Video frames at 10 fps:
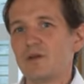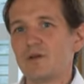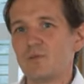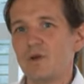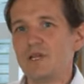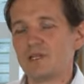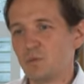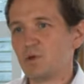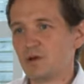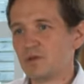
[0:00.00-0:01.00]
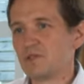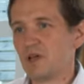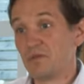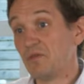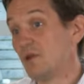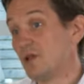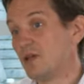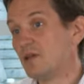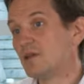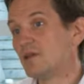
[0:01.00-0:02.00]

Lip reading: could really experience that fully